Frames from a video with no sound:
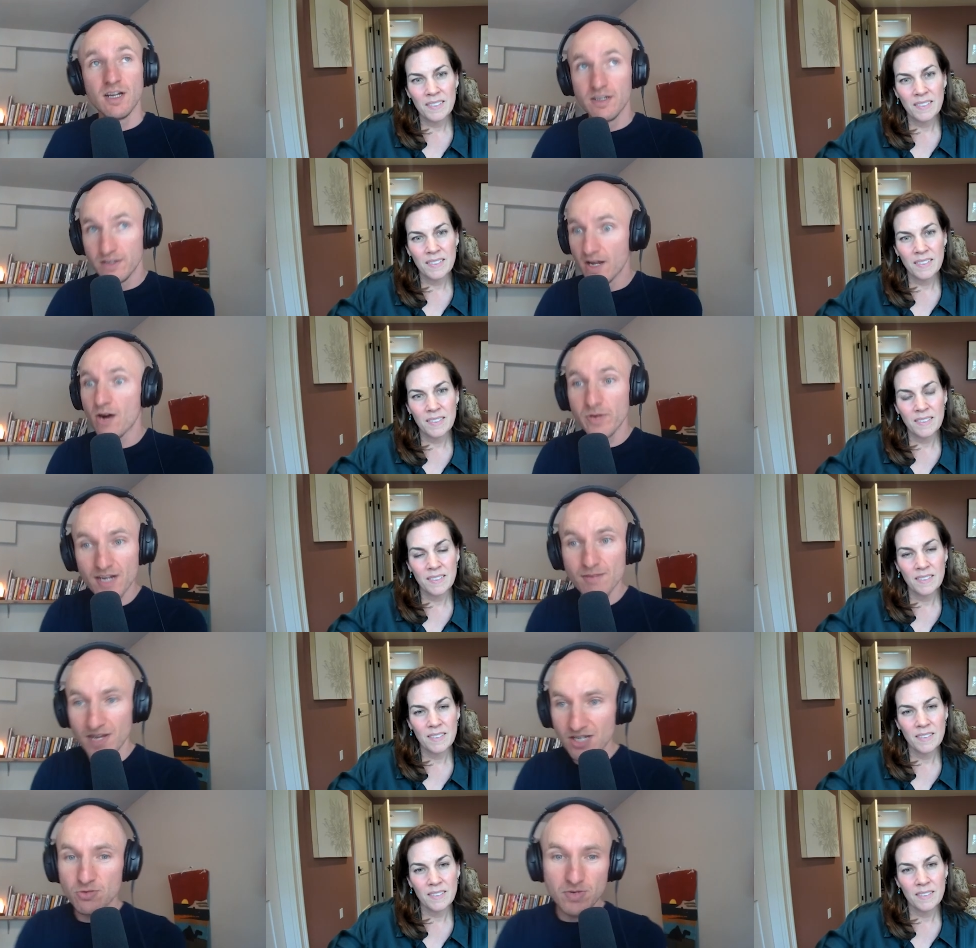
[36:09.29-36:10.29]
Speaker 1: no, we got to
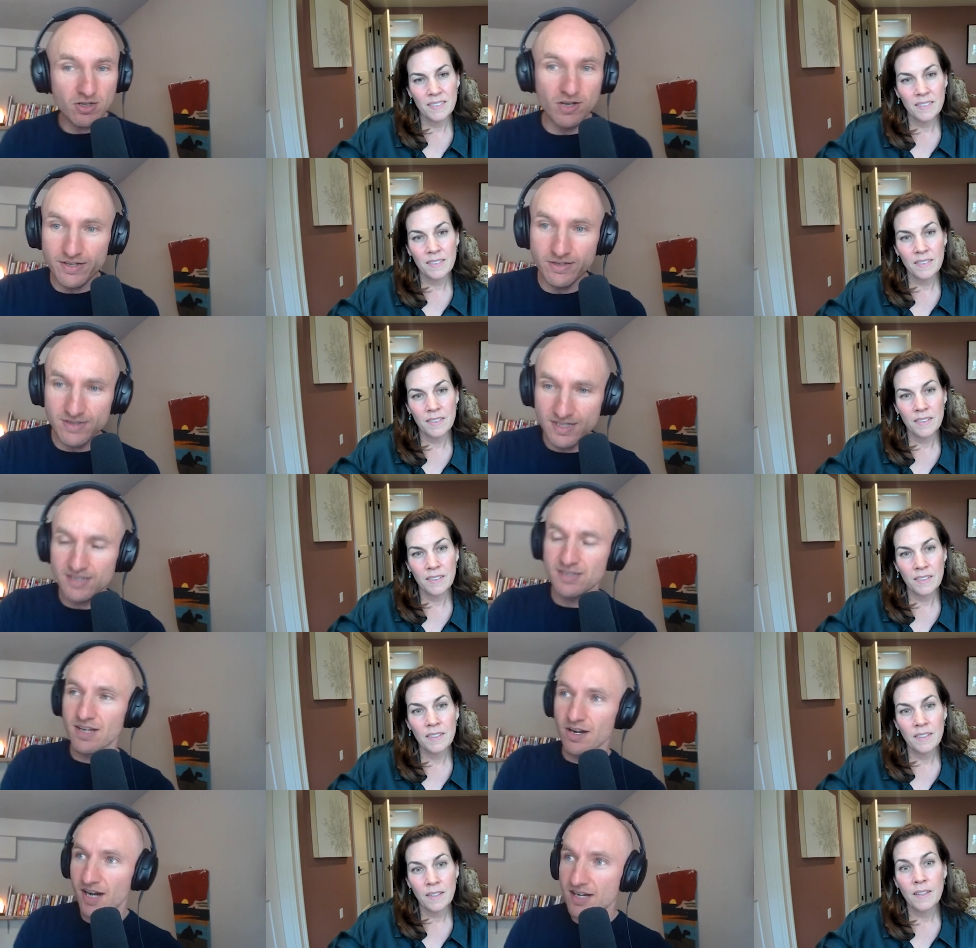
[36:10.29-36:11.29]
make sure we cross our T's and
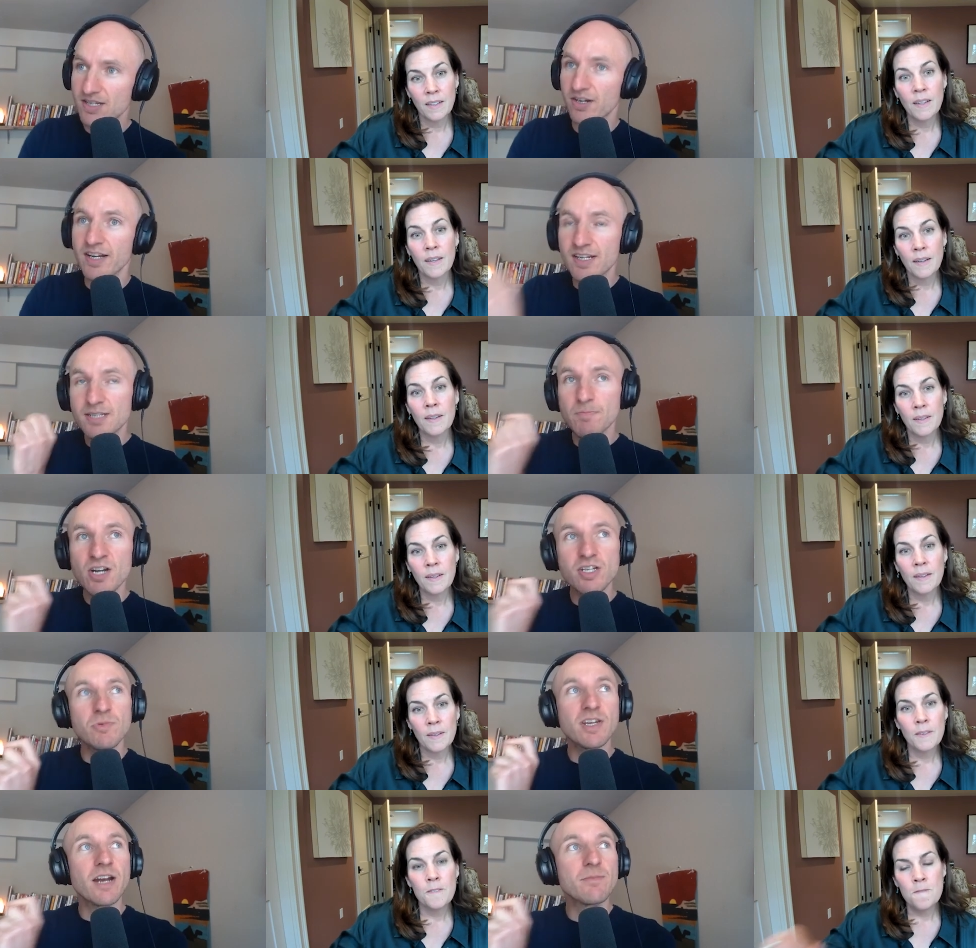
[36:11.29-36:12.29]
dot our I's here. And especially
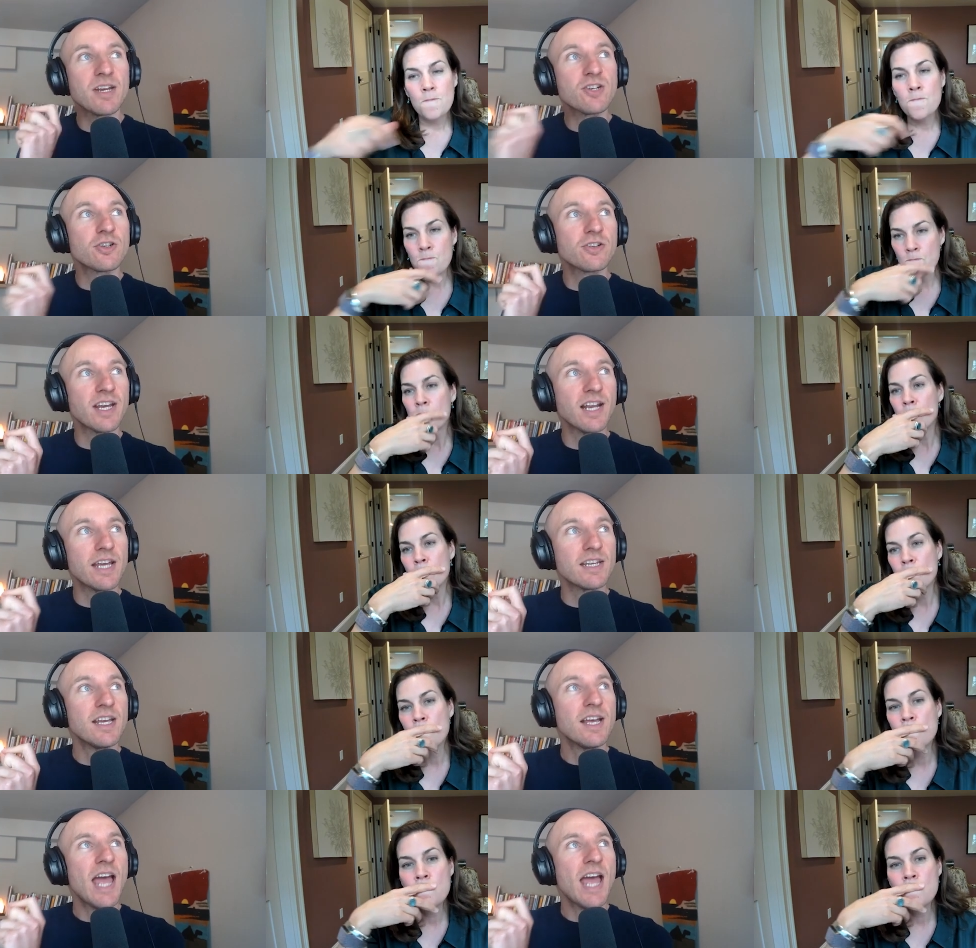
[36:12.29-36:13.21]
we got to make sure that like